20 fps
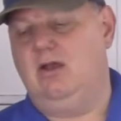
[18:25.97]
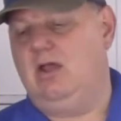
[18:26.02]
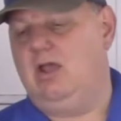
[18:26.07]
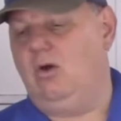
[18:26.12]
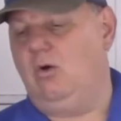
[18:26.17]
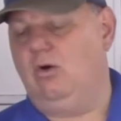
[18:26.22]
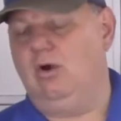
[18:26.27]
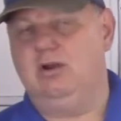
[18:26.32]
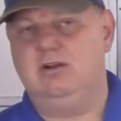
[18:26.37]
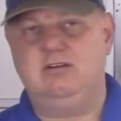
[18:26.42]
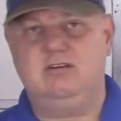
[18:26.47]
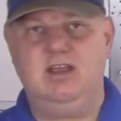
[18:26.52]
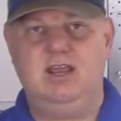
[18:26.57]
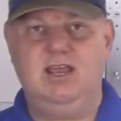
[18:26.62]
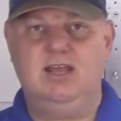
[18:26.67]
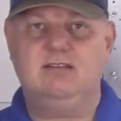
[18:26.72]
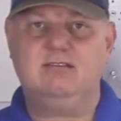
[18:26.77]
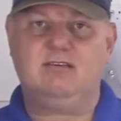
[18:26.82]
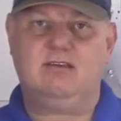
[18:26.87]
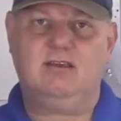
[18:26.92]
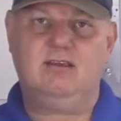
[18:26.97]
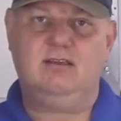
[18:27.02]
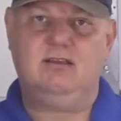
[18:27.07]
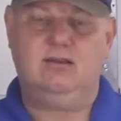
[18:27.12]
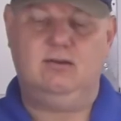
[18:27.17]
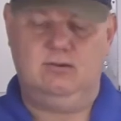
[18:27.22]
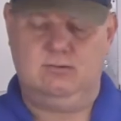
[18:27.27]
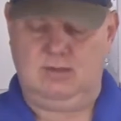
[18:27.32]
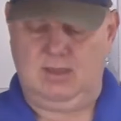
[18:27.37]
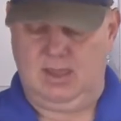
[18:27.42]
or a dent,
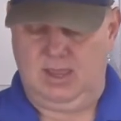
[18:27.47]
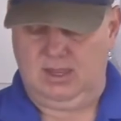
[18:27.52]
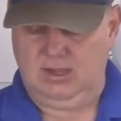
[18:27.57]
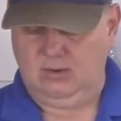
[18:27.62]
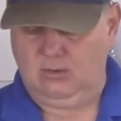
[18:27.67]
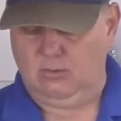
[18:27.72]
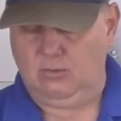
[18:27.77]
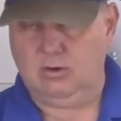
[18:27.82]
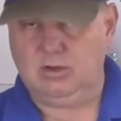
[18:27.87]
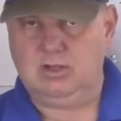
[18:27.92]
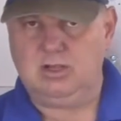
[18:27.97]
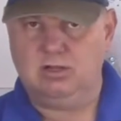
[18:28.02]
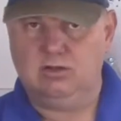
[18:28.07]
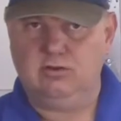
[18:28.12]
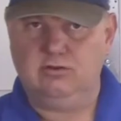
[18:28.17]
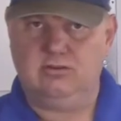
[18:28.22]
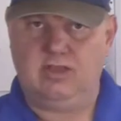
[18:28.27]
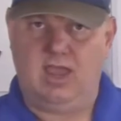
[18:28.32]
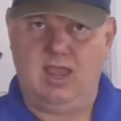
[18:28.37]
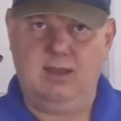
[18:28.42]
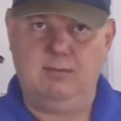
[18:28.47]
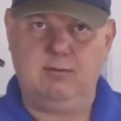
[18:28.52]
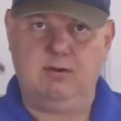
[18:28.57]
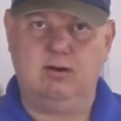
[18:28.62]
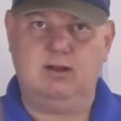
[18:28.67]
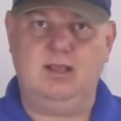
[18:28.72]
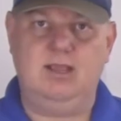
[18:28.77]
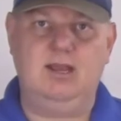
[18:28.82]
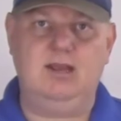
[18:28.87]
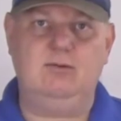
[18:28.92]
okay? Or you can use a hammer
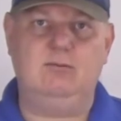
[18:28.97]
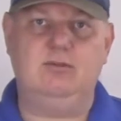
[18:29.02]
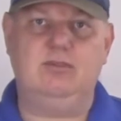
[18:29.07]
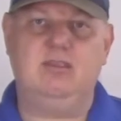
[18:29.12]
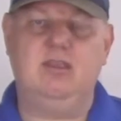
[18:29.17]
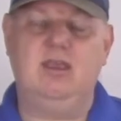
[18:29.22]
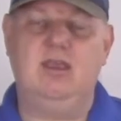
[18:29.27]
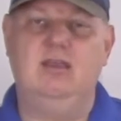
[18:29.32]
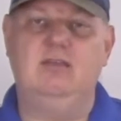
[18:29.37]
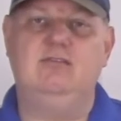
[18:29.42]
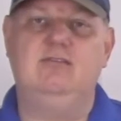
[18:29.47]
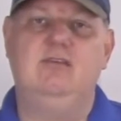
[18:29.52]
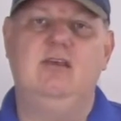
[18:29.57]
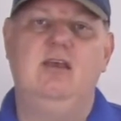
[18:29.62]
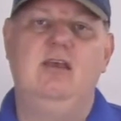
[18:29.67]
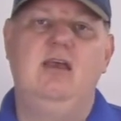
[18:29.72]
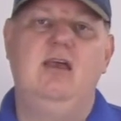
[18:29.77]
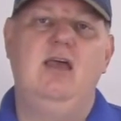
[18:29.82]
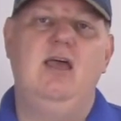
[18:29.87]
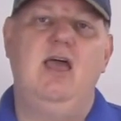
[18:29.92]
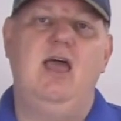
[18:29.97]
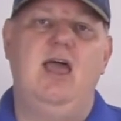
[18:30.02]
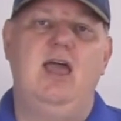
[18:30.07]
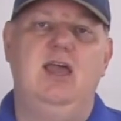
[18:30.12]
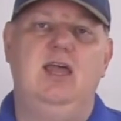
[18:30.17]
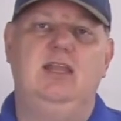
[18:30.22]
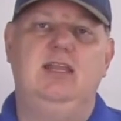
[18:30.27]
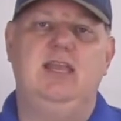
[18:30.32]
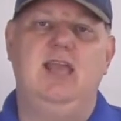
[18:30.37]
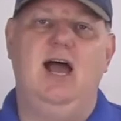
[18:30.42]
and hit it with this.
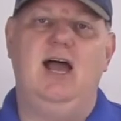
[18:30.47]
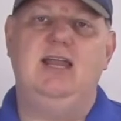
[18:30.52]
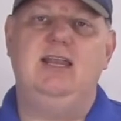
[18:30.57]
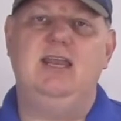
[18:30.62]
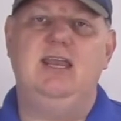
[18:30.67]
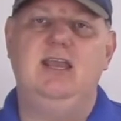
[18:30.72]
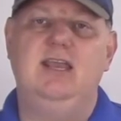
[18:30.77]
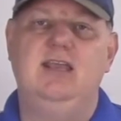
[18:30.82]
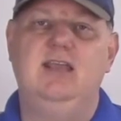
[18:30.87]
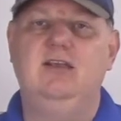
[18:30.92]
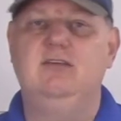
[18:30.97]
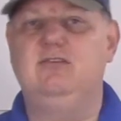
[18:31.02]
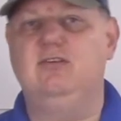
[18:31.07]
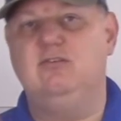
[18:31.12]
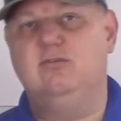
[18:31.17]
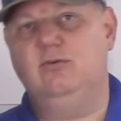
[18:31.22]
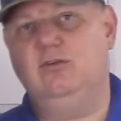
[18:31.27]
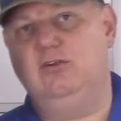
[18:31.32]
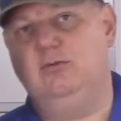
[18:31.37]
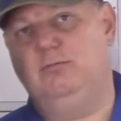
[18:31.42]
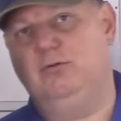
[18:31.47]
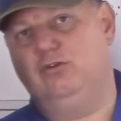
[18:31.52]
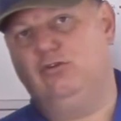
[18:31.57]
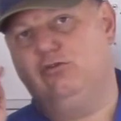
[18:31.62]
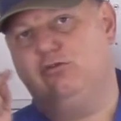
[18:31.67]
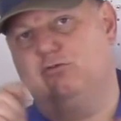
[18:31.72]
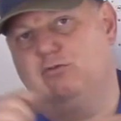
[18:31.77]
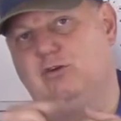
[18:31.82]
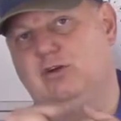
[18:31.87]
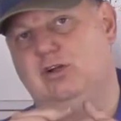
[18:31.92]
And the idea is when you put your
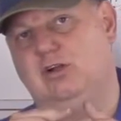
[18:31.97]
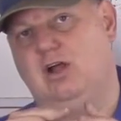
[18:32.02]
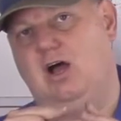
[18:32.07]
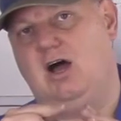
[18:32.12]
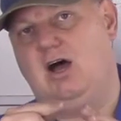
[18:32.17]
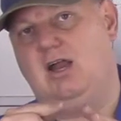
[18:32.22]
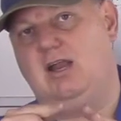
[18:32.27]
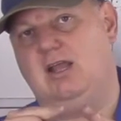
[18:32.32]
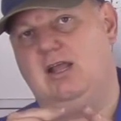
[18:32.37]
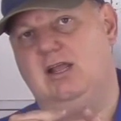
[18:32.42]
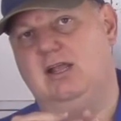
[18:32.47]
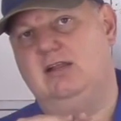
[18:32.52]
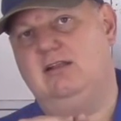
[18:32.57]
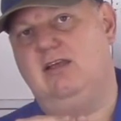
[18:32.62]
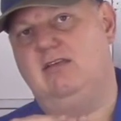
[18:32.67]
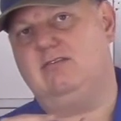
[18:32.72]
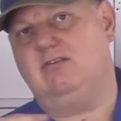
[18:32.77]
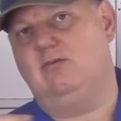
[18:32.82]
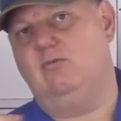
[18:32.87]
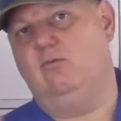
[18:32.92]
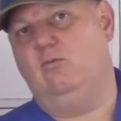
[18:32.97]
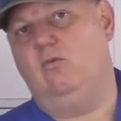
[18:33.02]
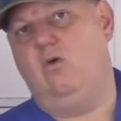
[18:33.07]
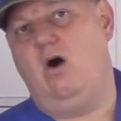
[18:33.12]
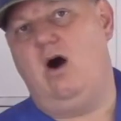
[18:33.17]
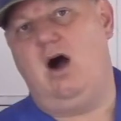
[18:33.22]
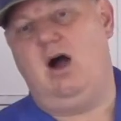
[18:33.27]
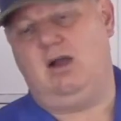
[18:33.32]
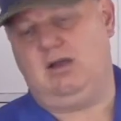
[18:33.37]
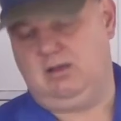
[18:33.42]
drill on it, it doesn't
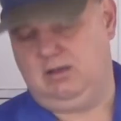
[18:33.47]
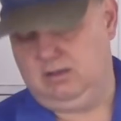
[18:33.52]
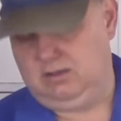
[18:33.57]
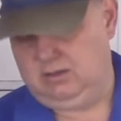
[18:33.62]
walk,